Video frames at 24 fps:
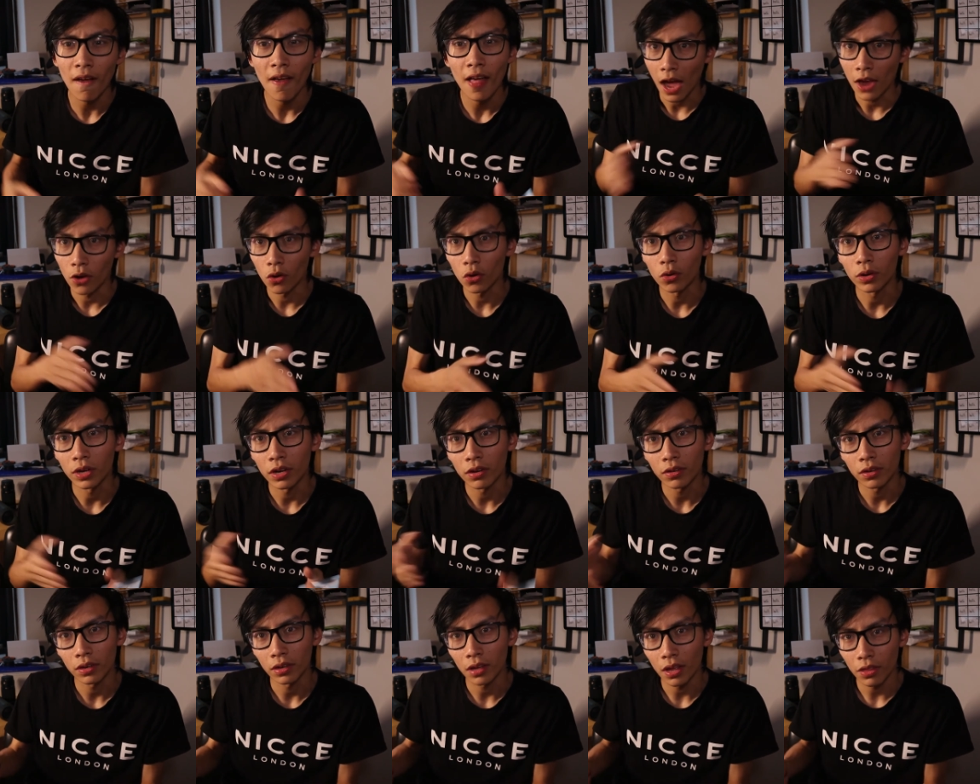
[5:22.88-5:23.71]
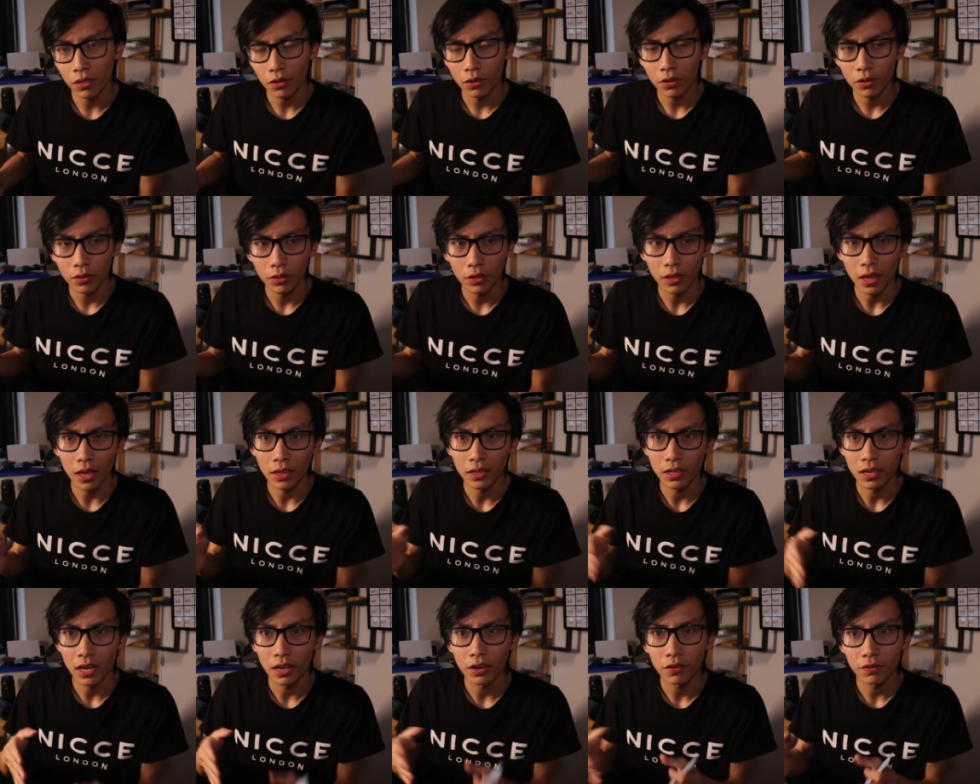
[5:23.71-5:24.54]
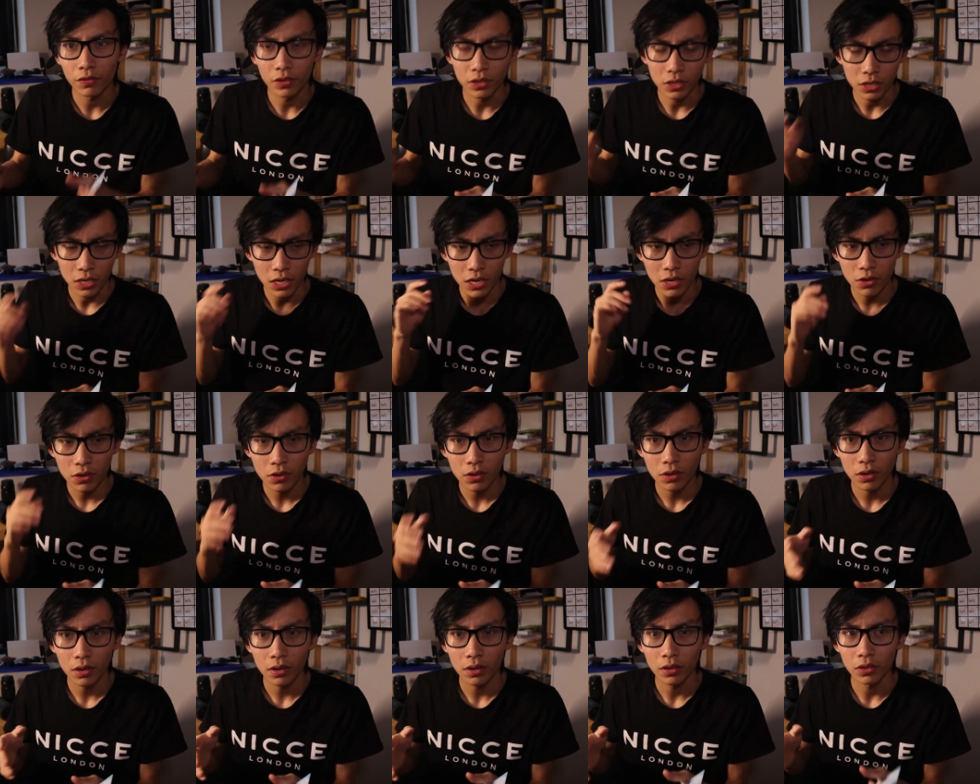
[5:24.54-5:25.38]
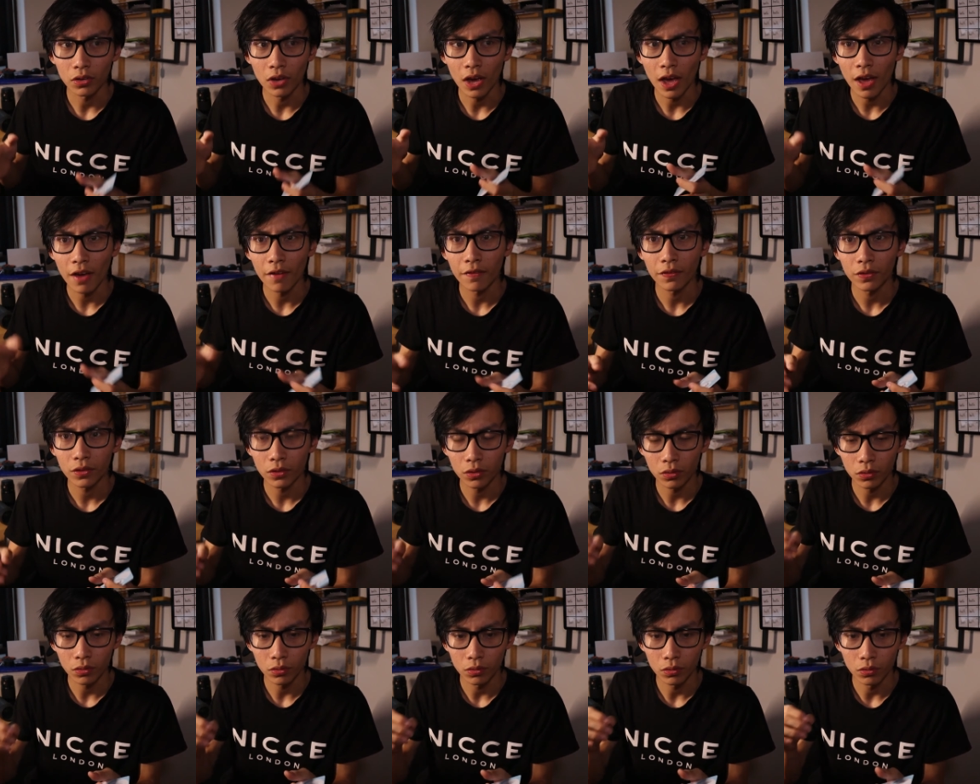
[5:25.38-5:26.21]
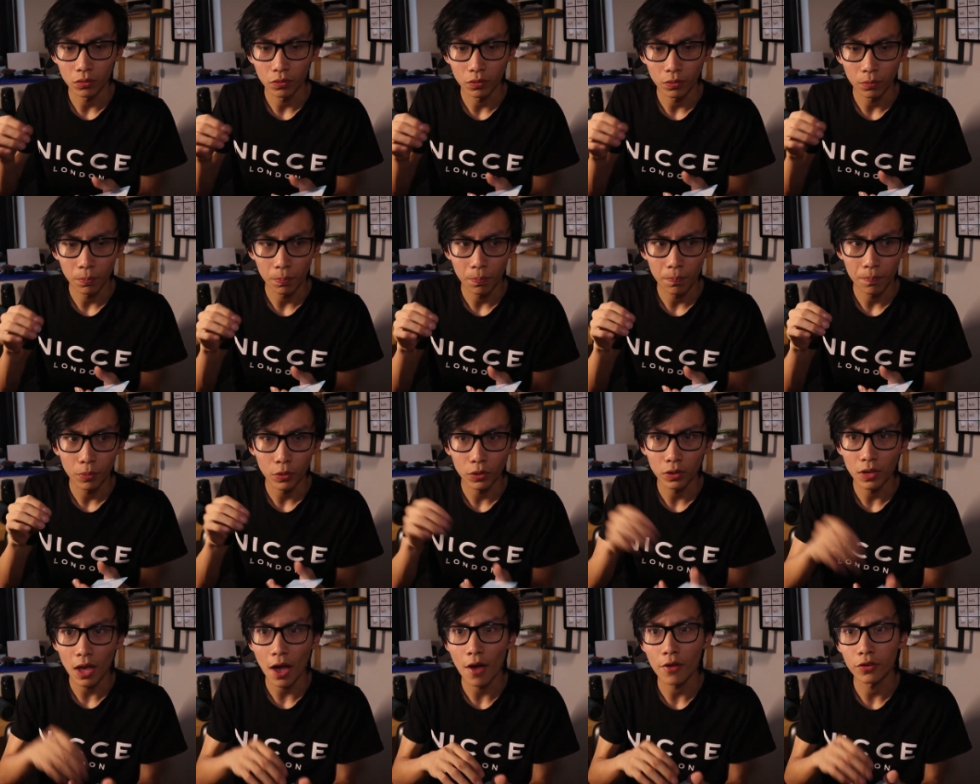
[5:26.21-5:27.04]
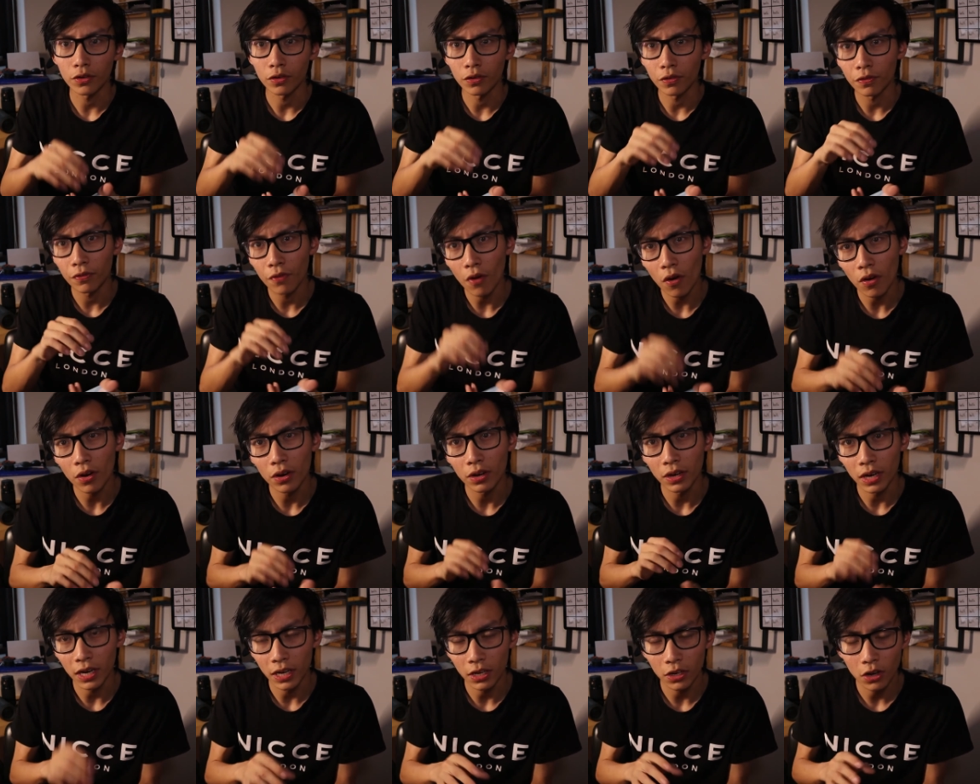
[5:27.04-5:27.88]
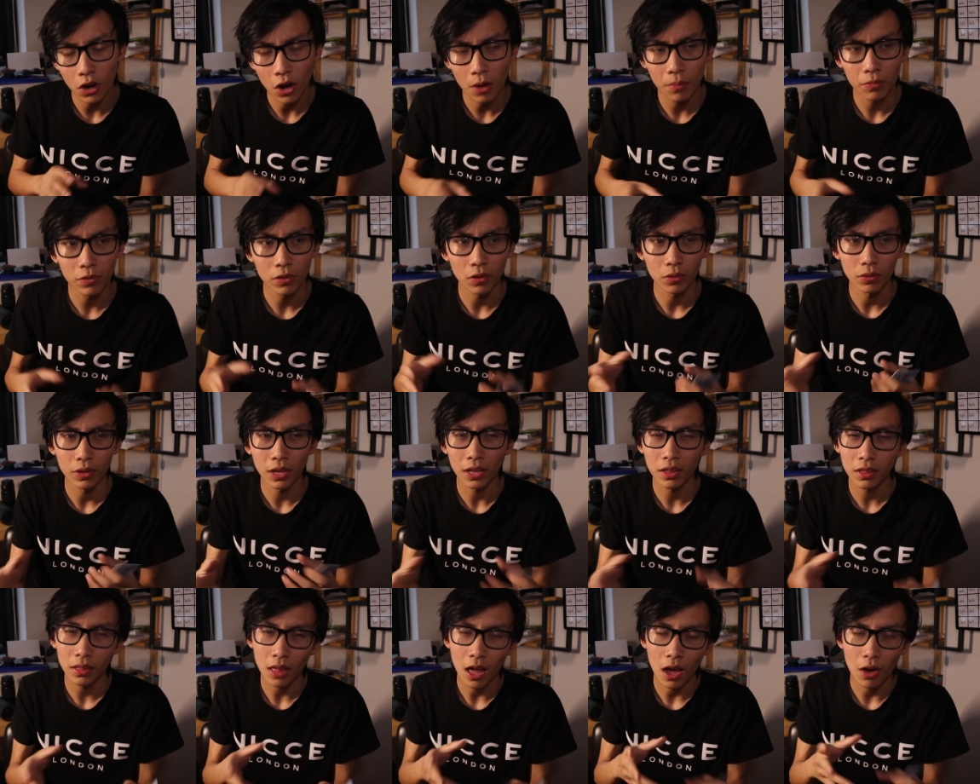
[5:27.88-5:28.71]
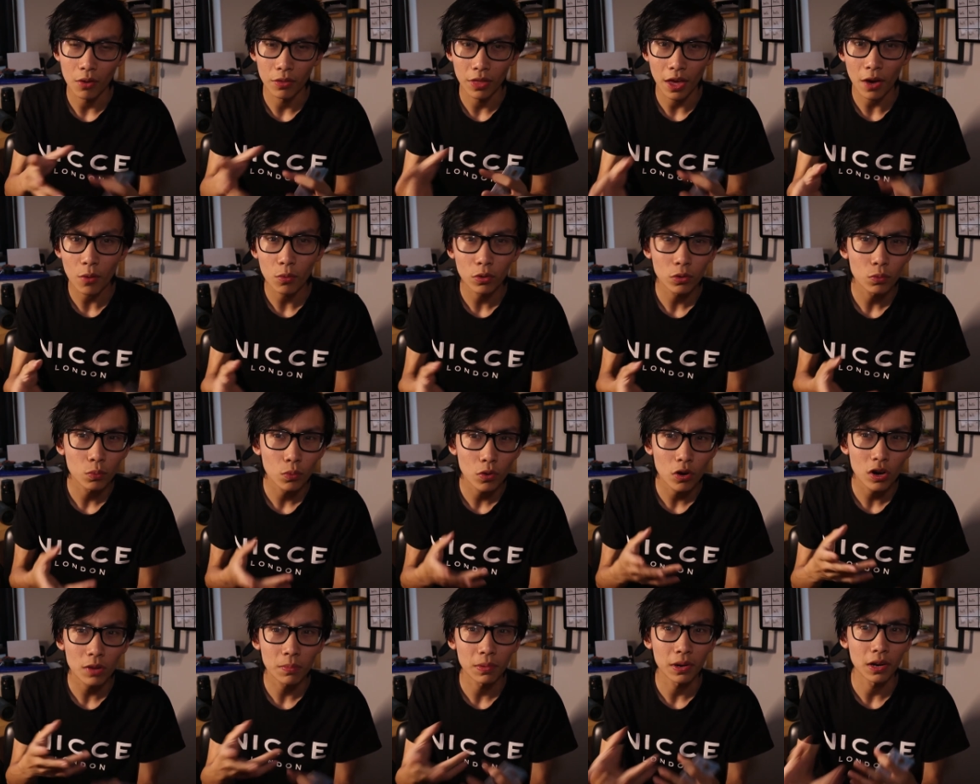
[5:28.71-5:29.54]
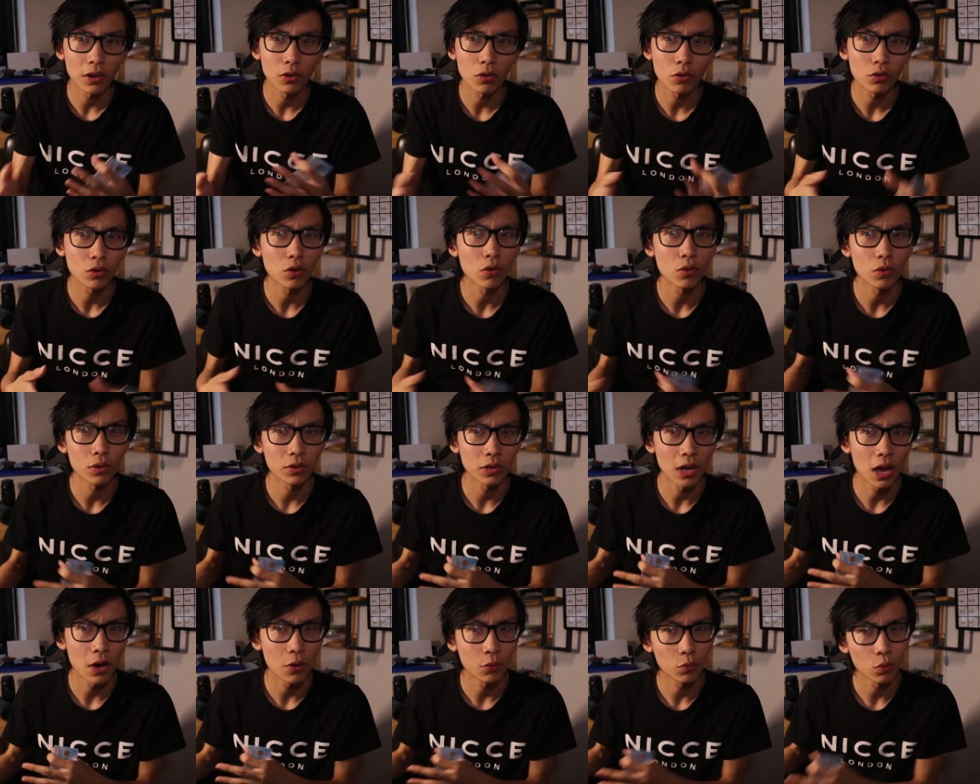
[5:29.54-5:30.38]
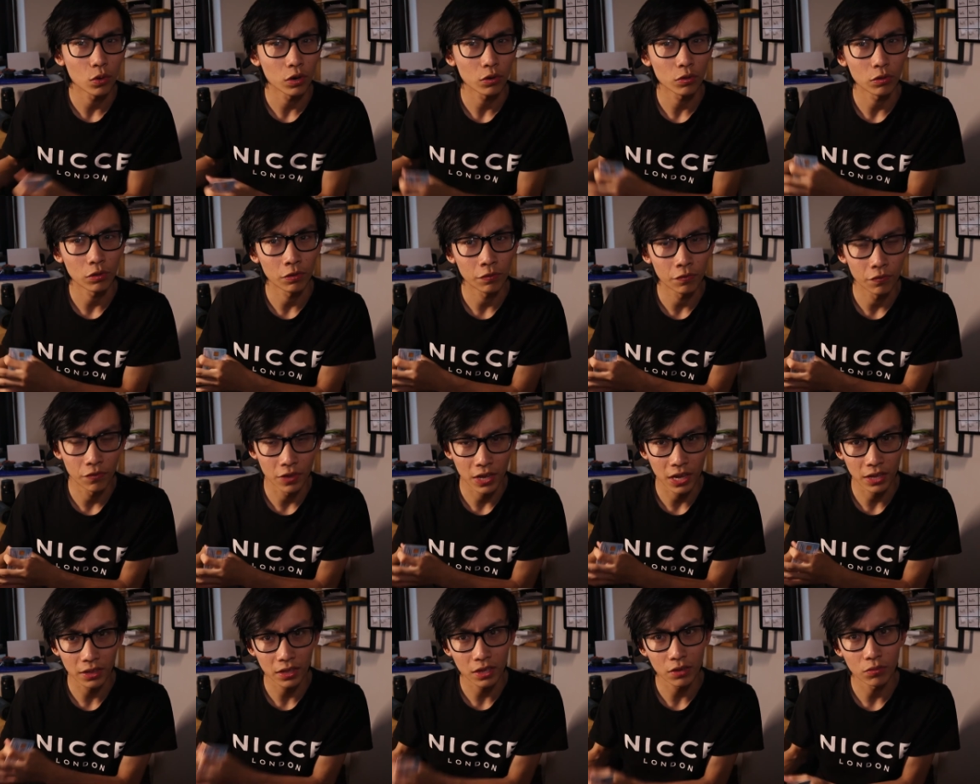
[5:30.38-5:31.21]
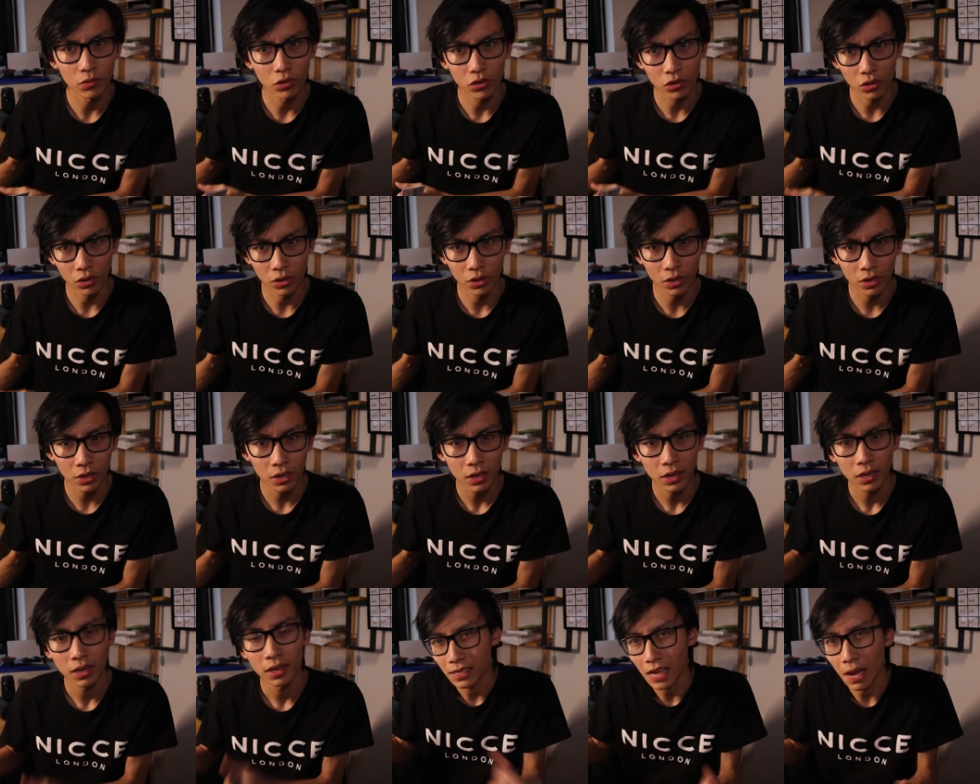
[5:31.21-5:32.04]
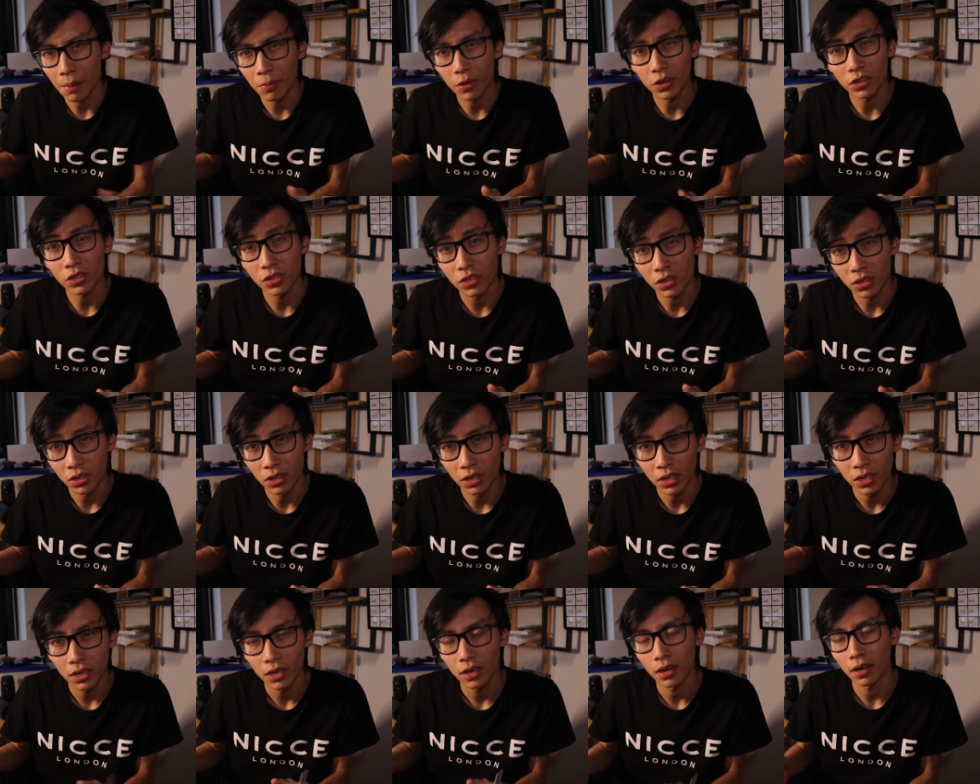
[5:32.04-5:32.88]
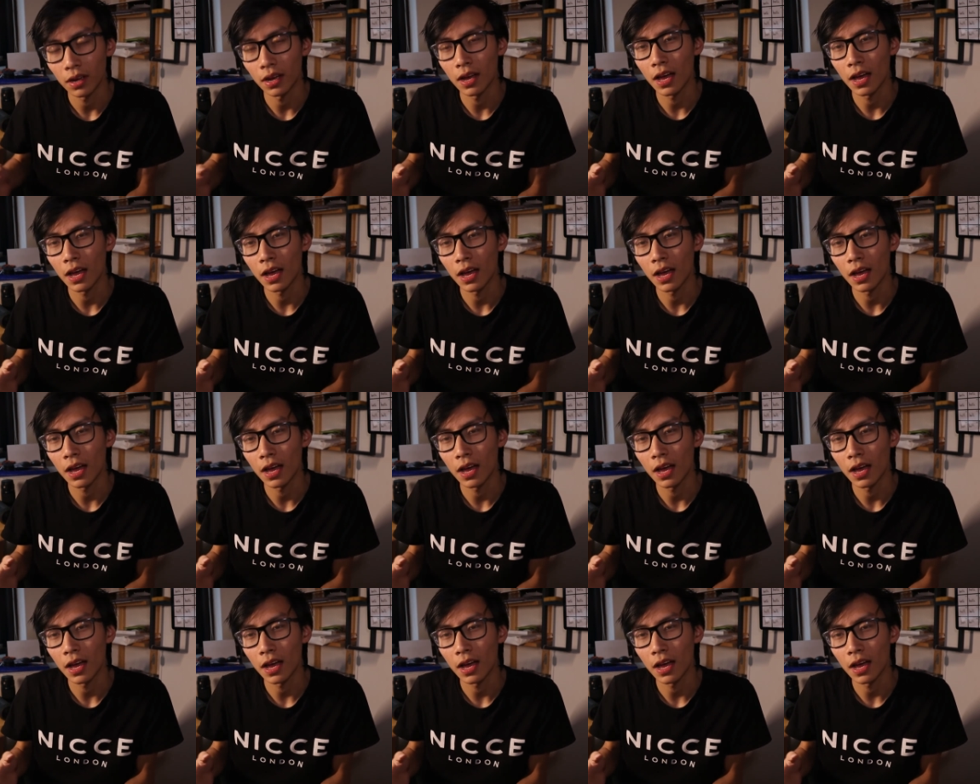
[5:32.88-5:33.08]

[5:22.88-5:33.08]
I know here in the Netherlands at the end of the year you have to put down your foreign income, so that's how that would work, but I don't know how it works with VAT return. I'm not sure.